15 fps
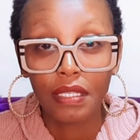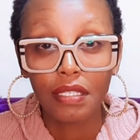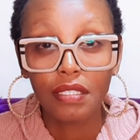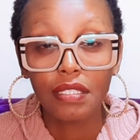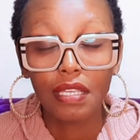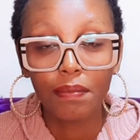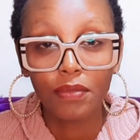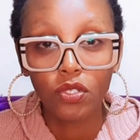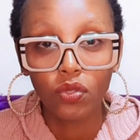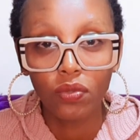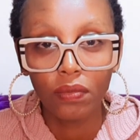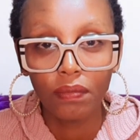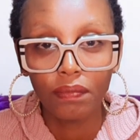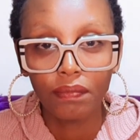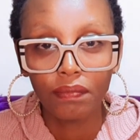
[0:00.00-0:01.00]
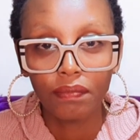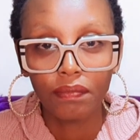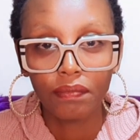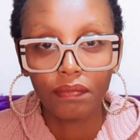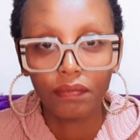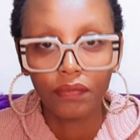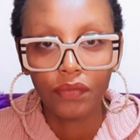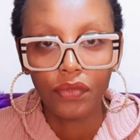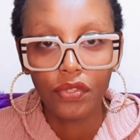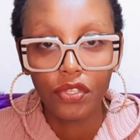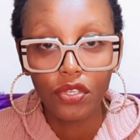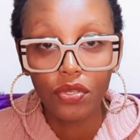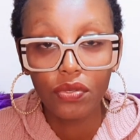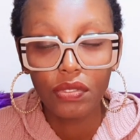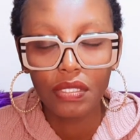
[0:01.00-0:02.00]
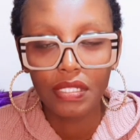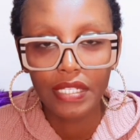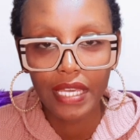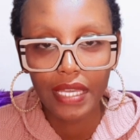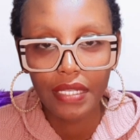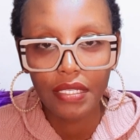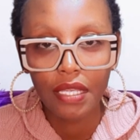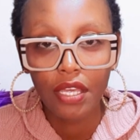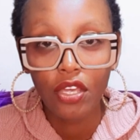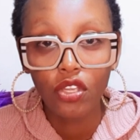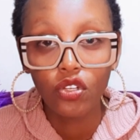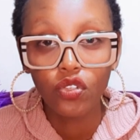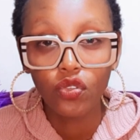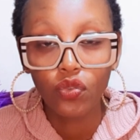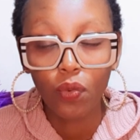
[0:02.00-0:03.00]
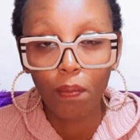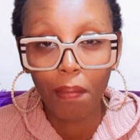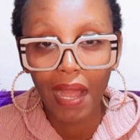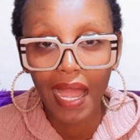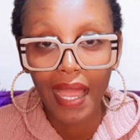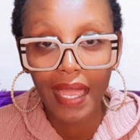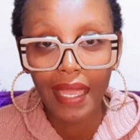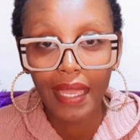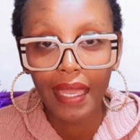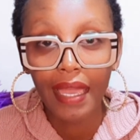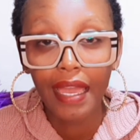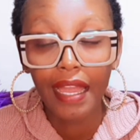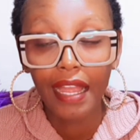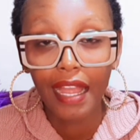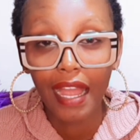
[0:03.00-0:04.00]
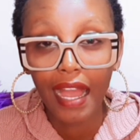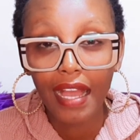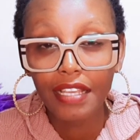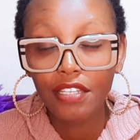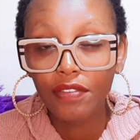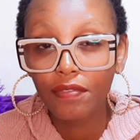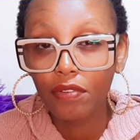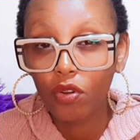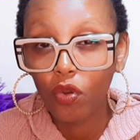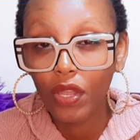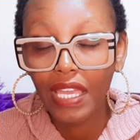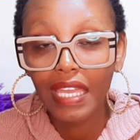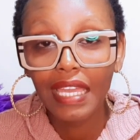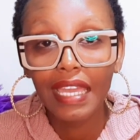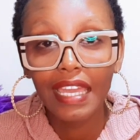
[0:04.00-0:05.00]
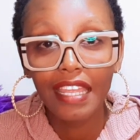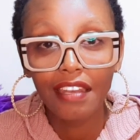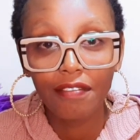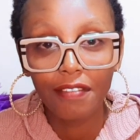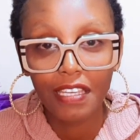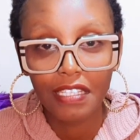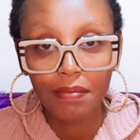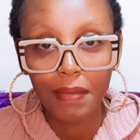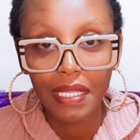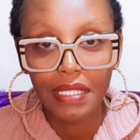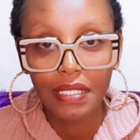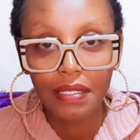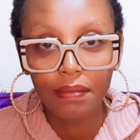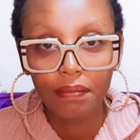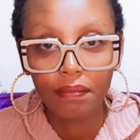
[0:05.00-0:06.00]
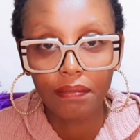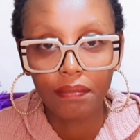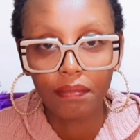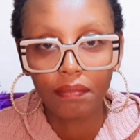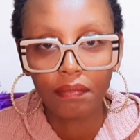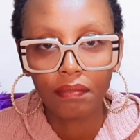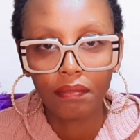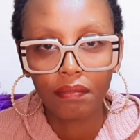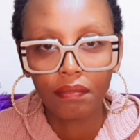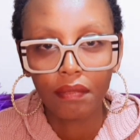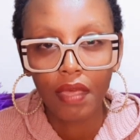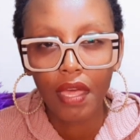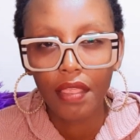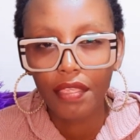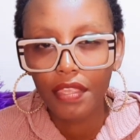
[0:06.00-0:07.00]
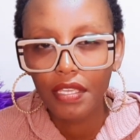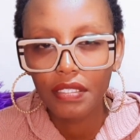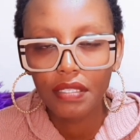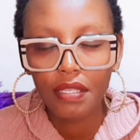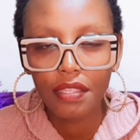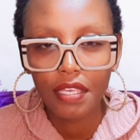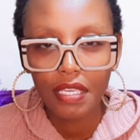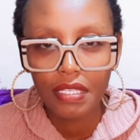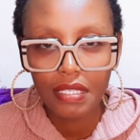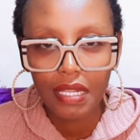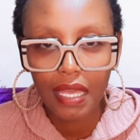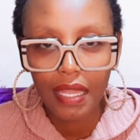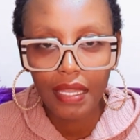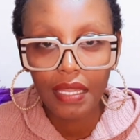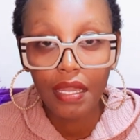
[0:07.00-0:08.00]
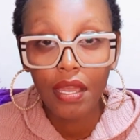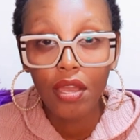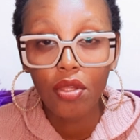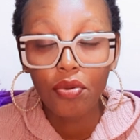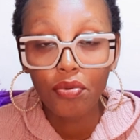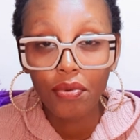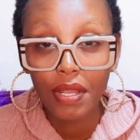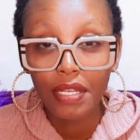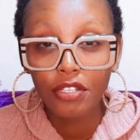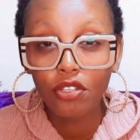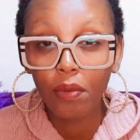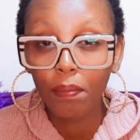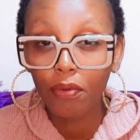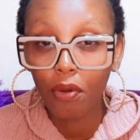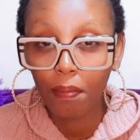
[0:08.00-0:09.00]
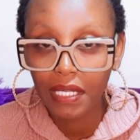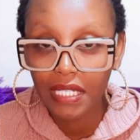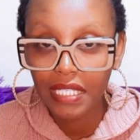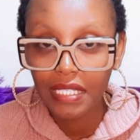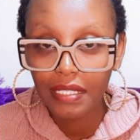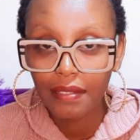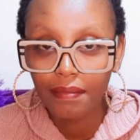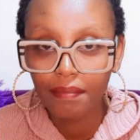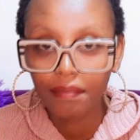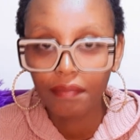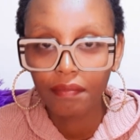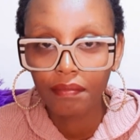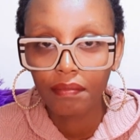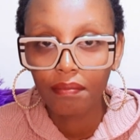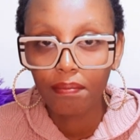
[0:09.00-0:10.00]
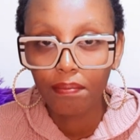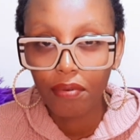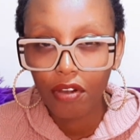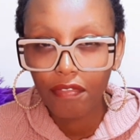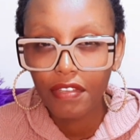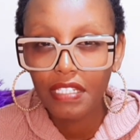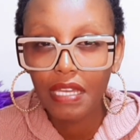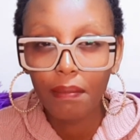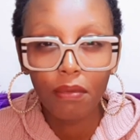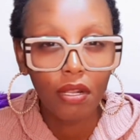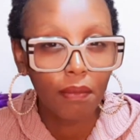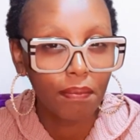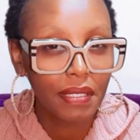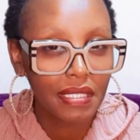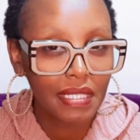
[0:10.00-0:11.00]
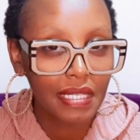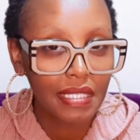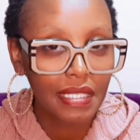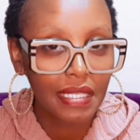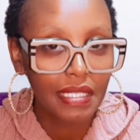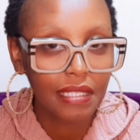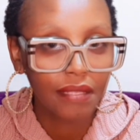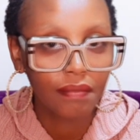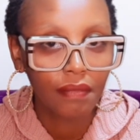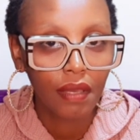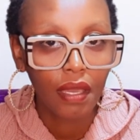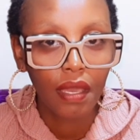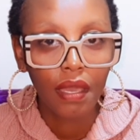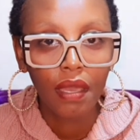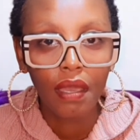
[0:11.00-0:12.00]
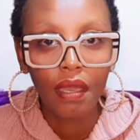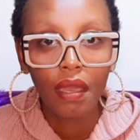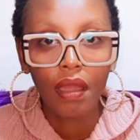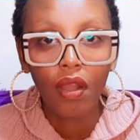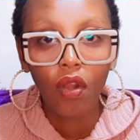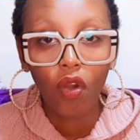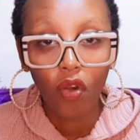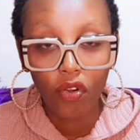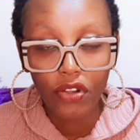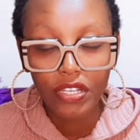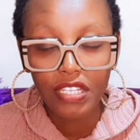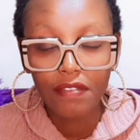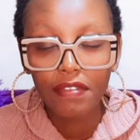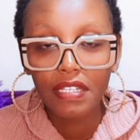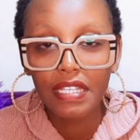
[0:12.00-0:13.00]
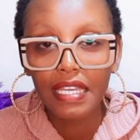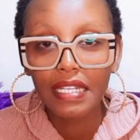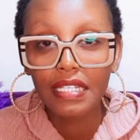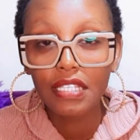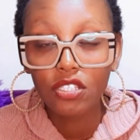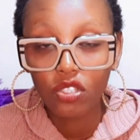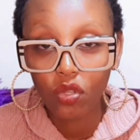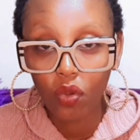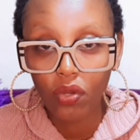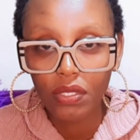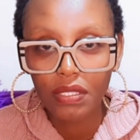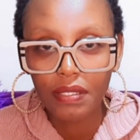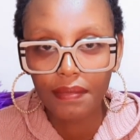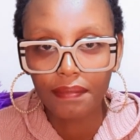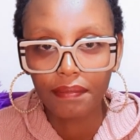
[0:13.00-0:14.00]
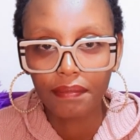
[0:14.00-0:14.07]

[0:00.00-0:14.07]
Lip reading: Step 2, use debt to buy cash flowing investments. These are things like rental properties, profitable businesses, or dividend stocks.